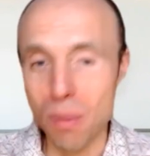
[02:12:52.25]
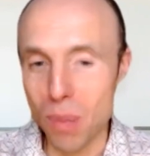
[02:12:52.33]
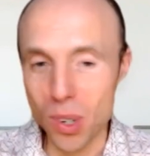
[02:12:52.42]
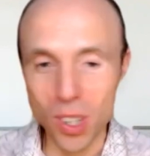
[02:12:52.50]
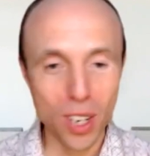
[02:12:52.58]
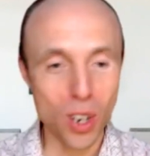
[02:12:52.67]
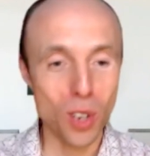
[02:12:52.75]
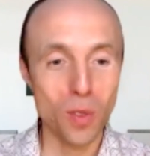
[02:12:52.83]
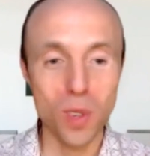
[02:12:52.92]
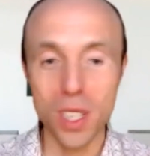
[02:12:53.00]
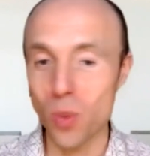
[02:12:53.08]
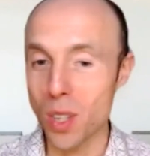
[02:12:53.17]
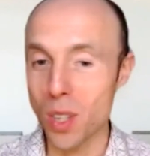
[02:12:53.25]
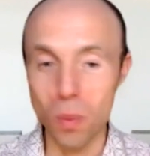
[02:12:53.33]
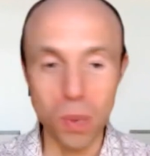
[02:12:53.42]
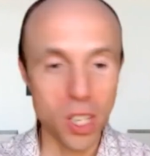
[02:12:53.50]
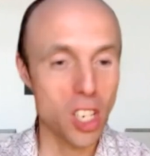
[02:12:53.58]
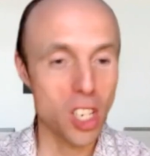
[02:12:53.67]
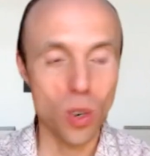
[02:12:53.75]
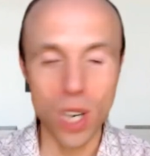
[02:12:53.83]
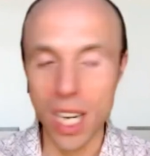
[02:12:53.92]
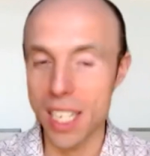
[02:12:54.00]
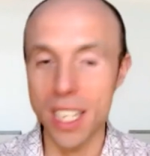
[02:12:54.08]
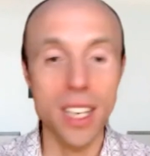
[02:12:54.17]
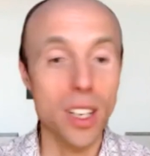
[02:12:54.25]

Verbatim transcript: building confidence when you're pitching your idea,